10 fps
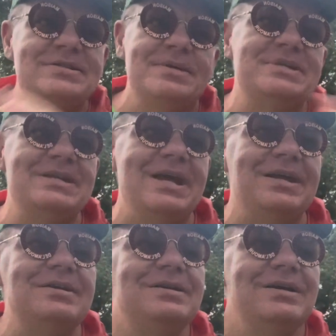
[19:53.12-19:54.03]
times a
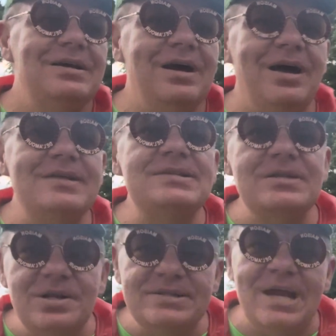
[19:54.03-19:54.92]
day, uh, it's a
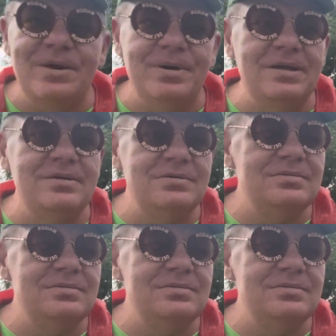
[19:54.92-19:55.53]
little like tiring. Today,